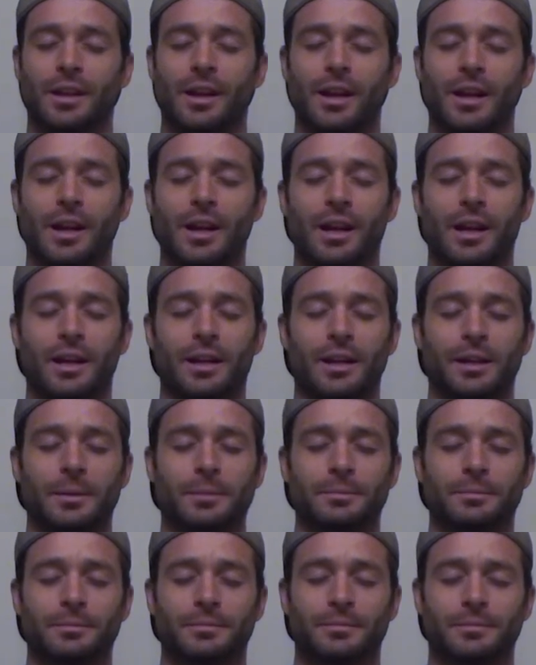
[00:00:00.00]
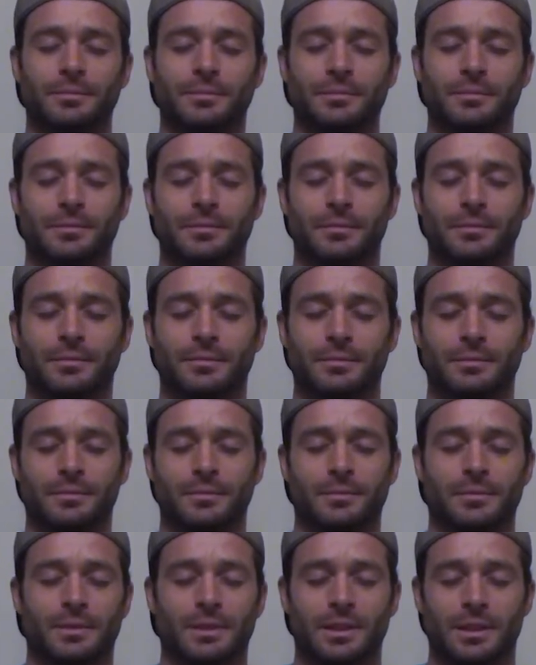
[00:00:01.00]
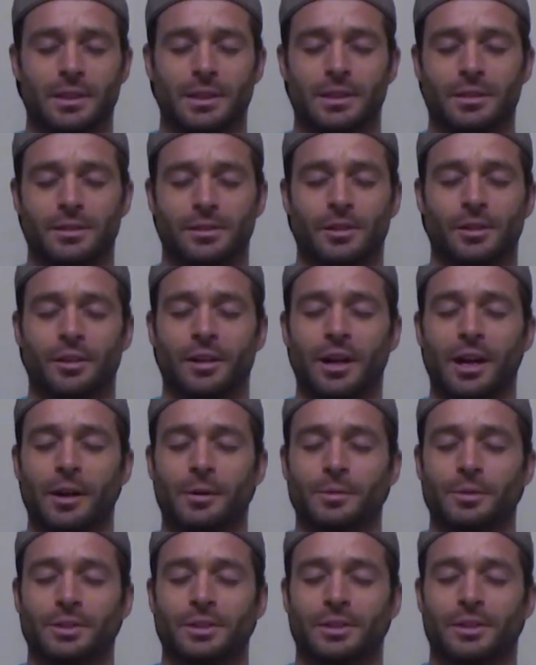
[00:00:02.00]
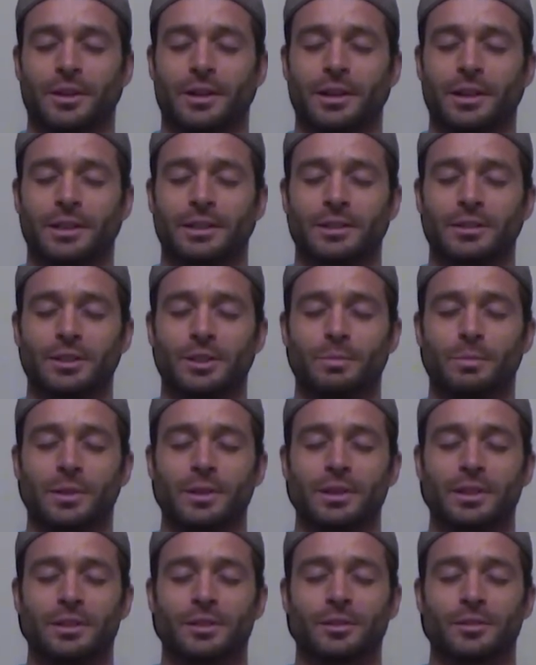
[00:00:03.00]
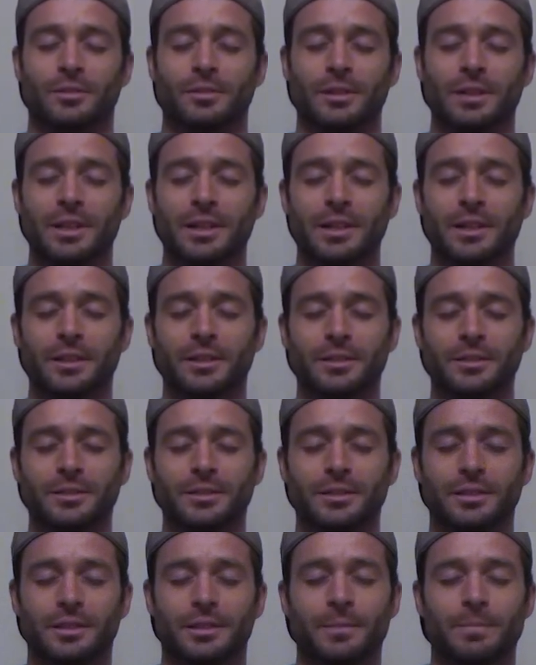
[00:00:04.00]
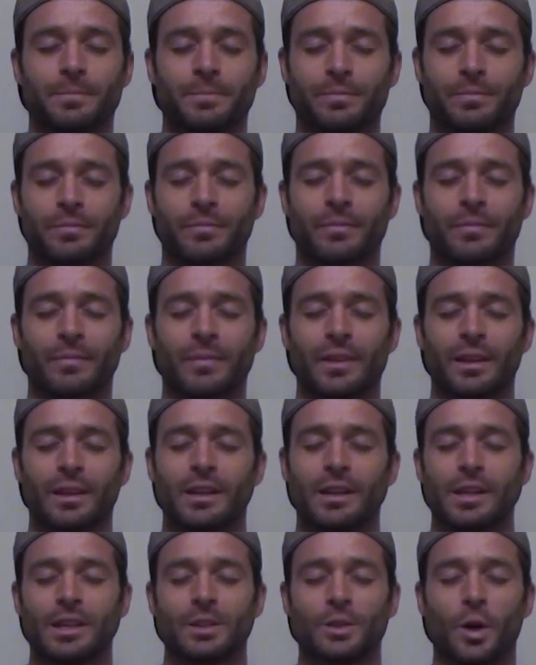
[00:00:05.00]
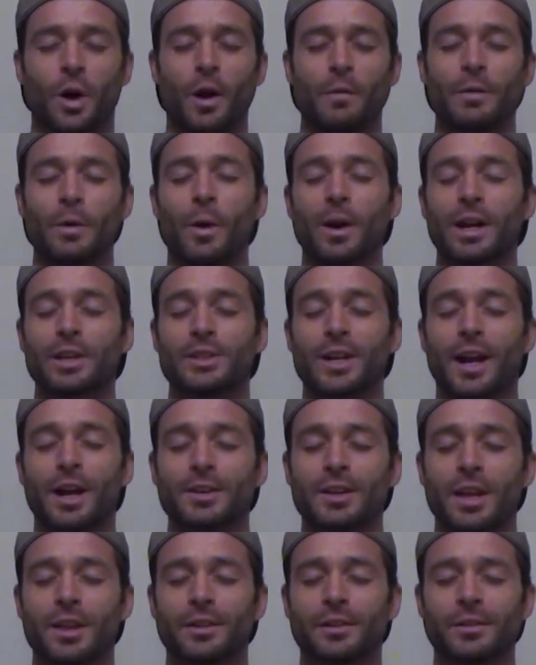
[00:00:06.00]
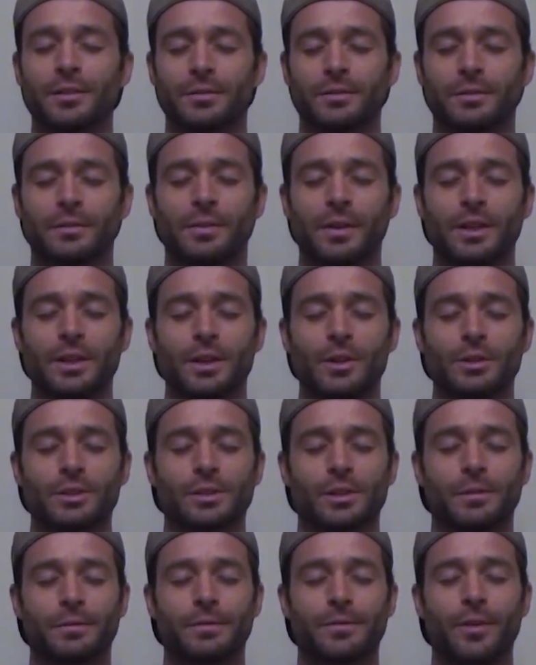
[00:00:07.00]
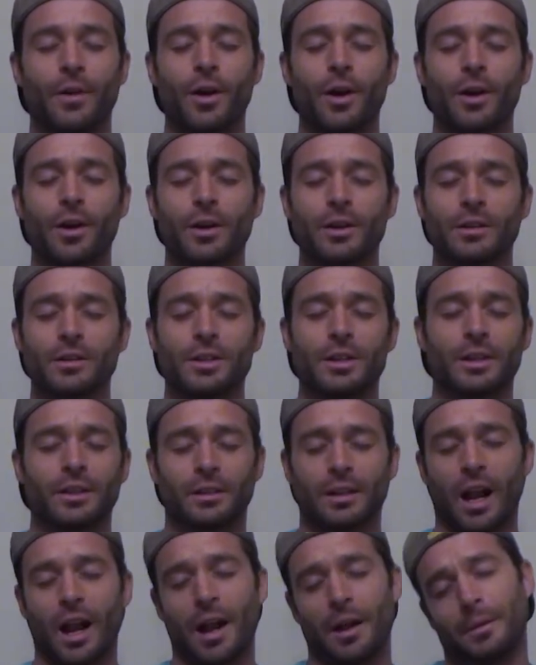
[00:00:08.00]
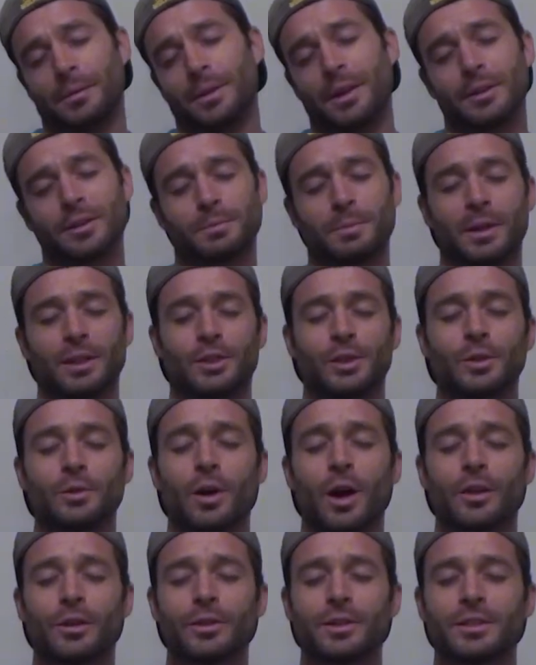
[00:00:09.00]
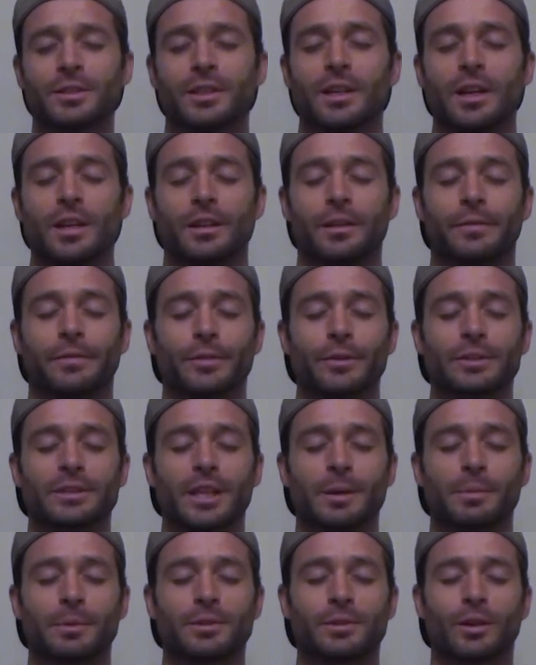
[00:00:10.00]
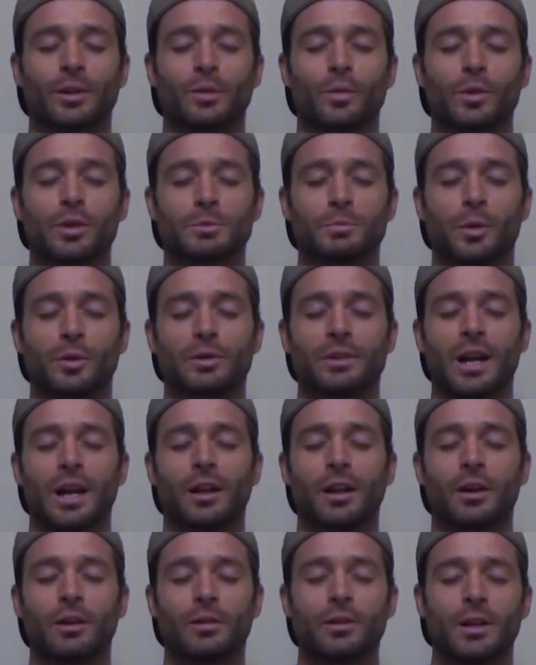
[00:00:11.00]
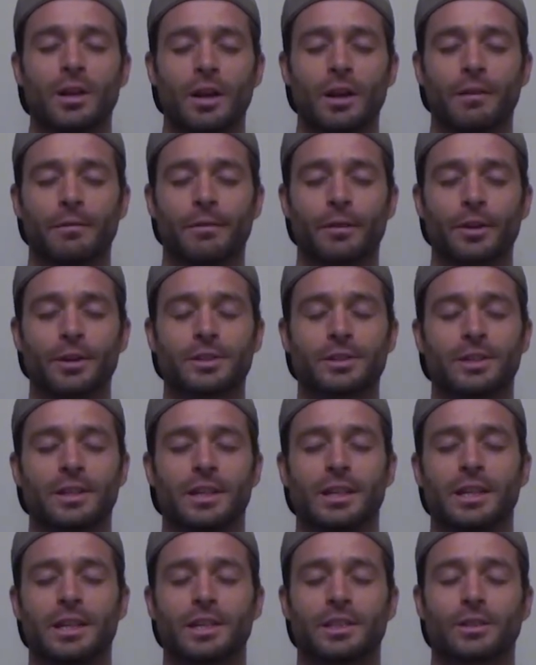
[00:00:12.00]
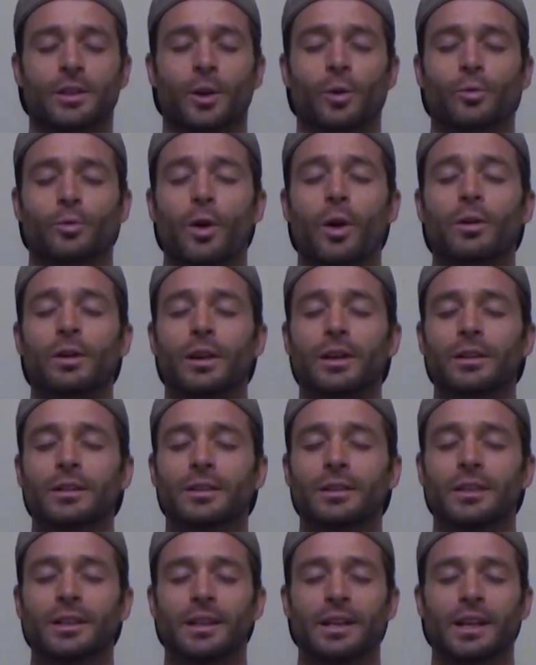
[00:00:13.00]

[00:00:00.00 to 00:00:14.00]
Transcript: Um, it's all right, we're just going to spin this around. So if you want to check out the other videos so far, you can. Uh, there's been two others. The first episode was Modelo versus Corona,